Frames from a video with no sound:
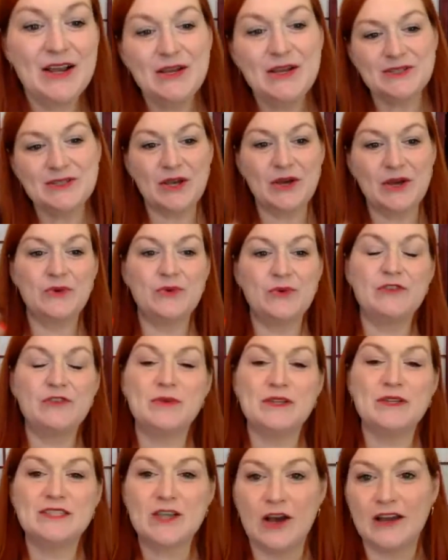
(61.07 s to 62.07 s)
So we've
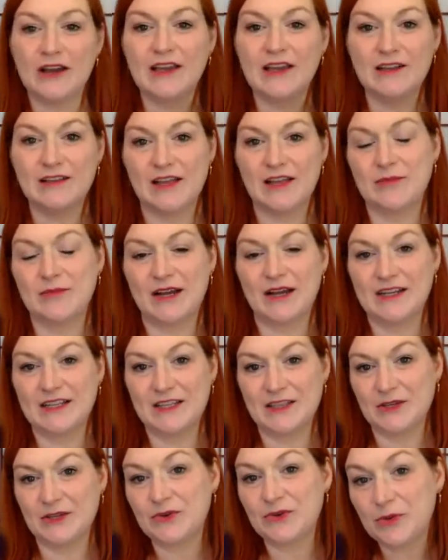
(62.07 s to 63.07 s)
been talking a lot about it
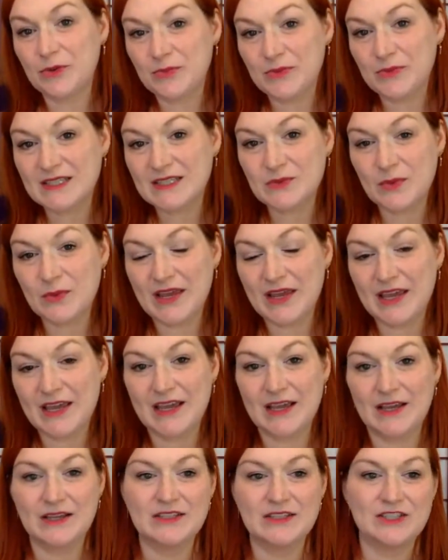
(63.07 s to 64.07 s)
in the group this
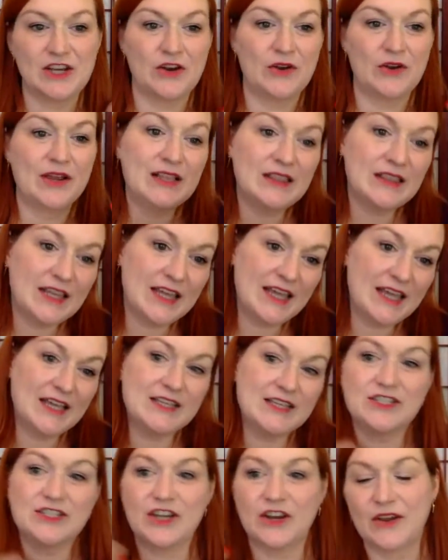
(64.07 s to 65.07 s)
week, sharing
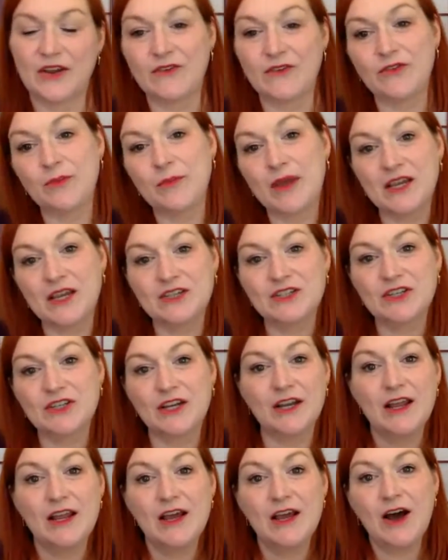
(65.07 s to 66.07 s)
links, sharing
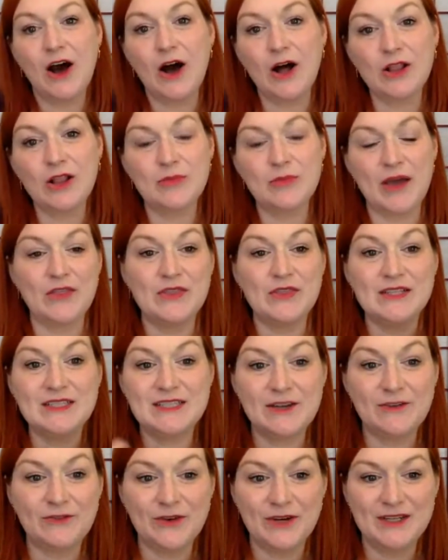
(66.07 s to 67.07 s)
information, all about the
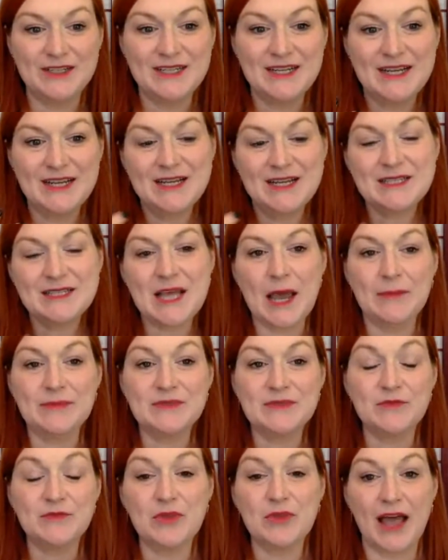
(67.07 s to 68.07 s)
different
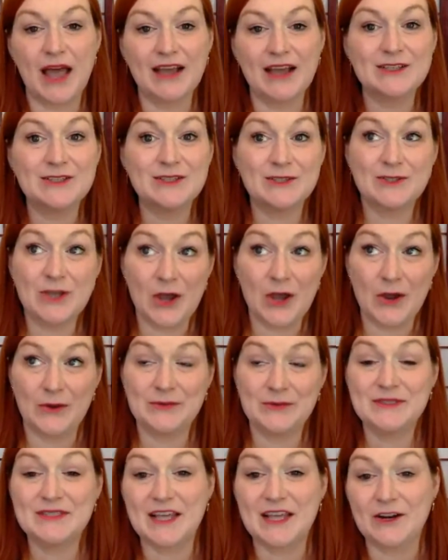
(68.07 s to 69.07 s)
types of black
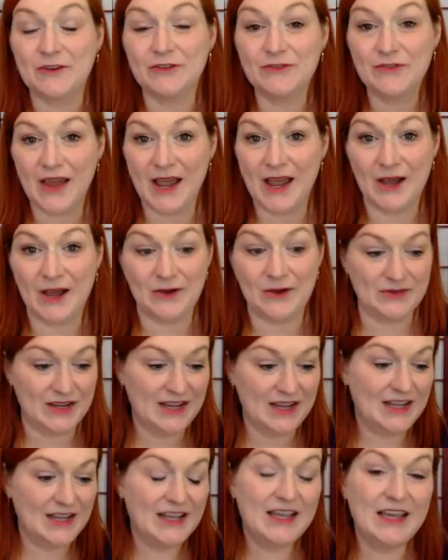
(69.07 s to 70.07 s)
stones that are found
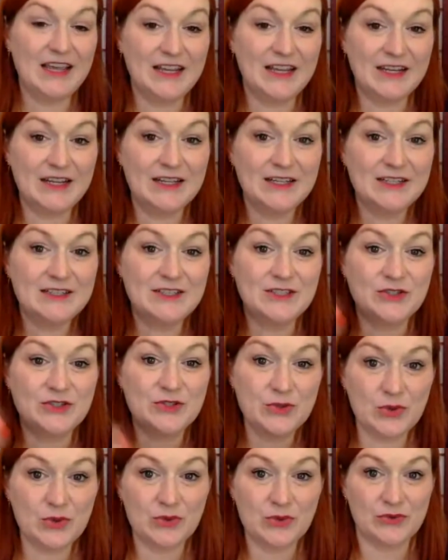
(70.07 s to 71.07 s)
in
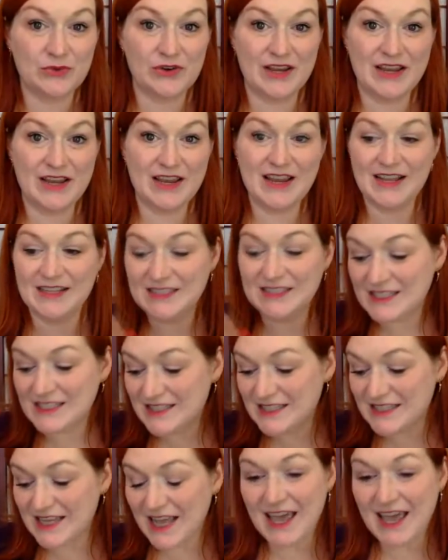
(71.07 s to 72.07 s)
jewelry. And
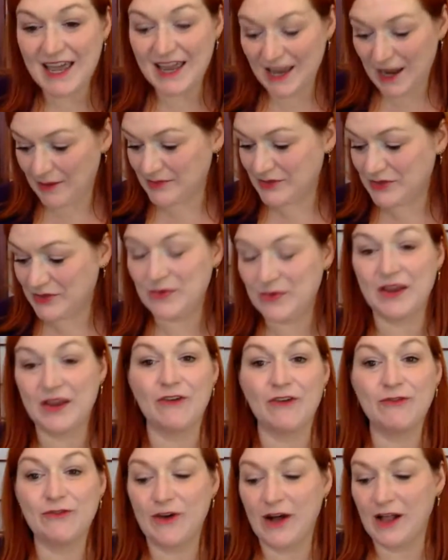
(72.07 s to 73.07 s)
today I'm doing a
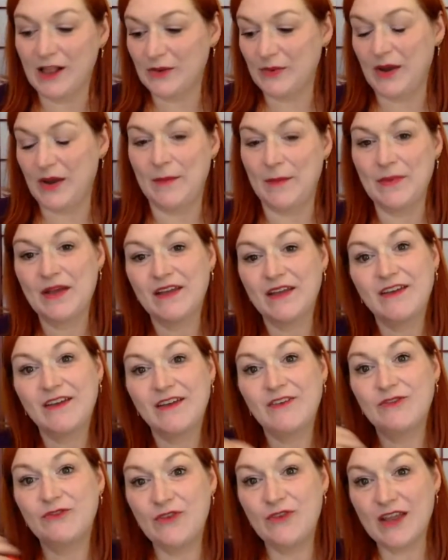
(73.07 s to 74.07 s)
follow-up
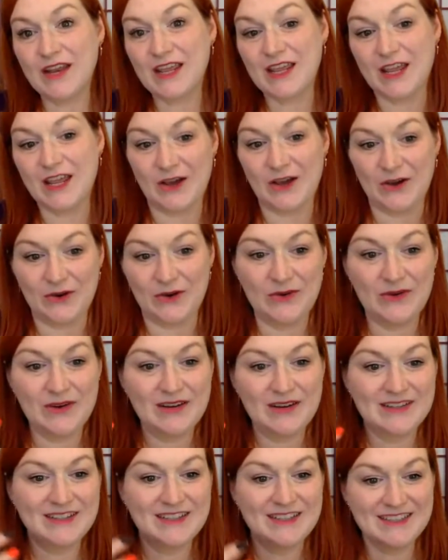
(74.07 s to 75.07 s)
video
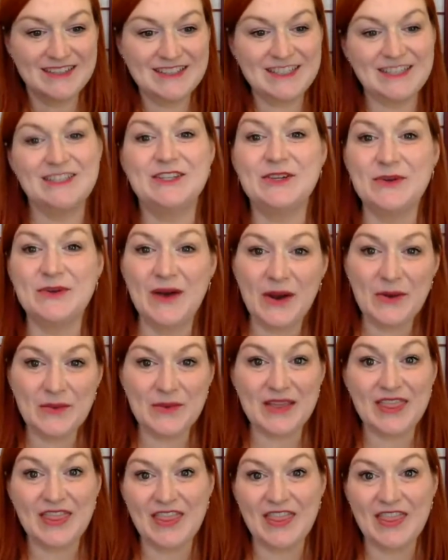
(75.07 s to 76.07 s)
to do
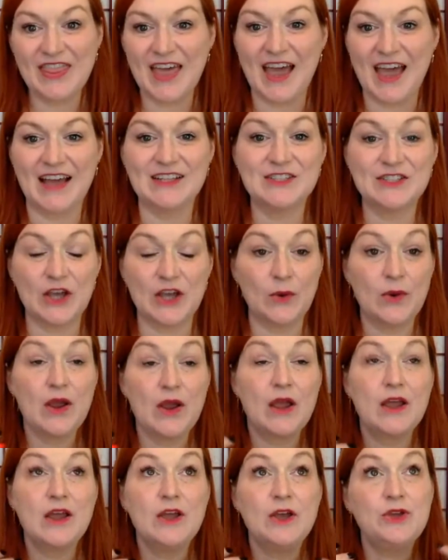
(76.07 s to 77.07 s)
with that. So
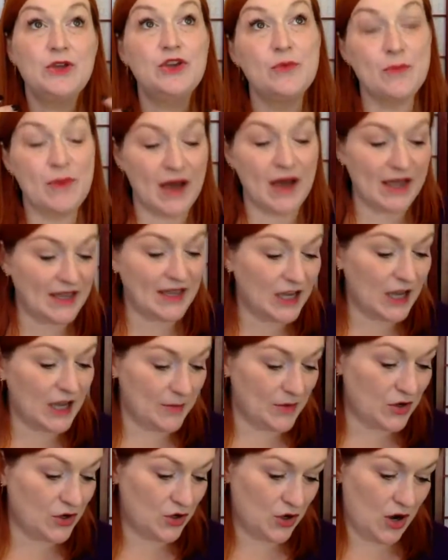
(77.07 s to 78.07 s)
you might come
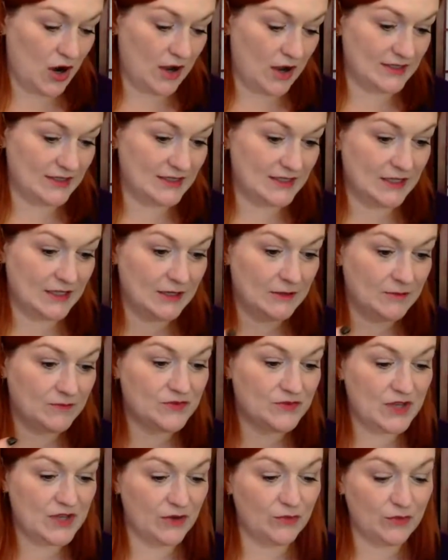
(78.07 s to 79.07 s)
across
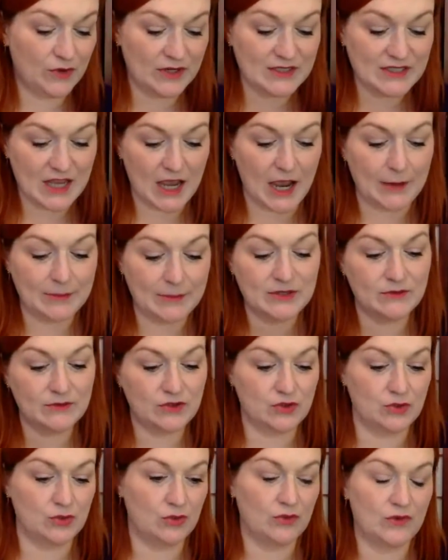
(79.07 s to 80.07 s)
different types of
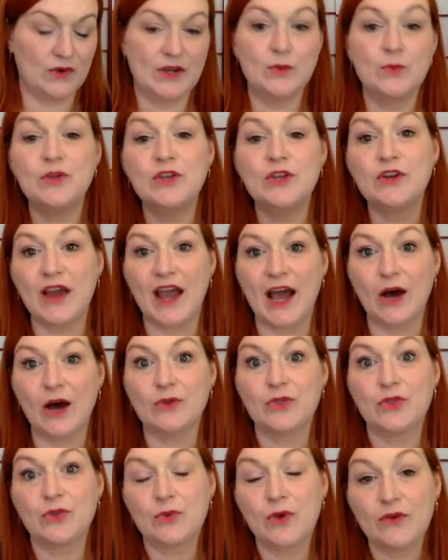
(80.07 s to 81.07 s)
jewelry when you're out
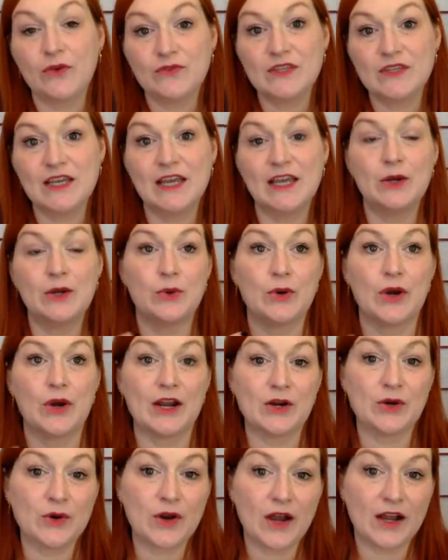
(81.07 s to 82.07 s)
thrifting or
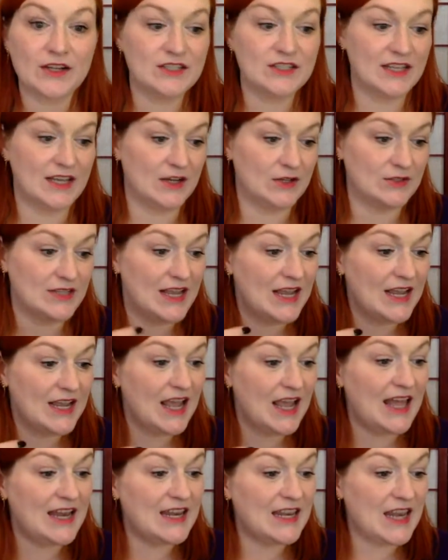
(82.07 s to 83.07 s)
at garage sales
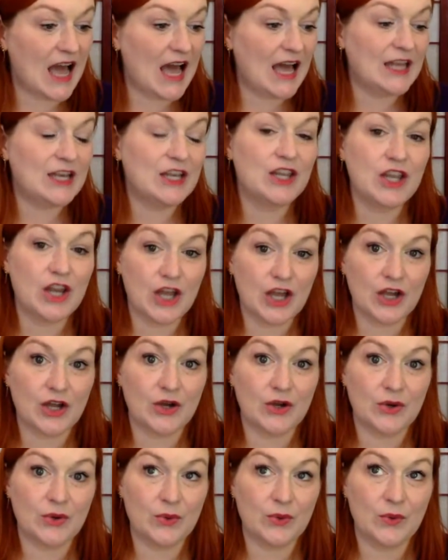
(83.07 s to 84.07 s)
and not
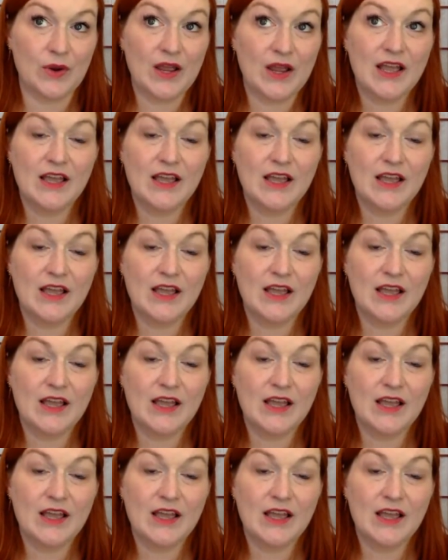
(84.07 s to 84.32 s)
know